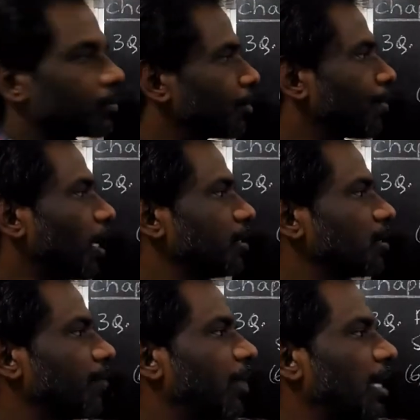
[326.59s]
The points
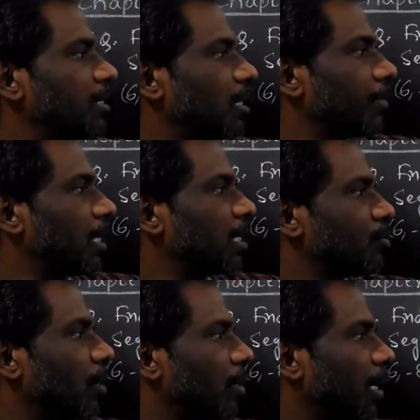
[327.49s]
of line segment is what?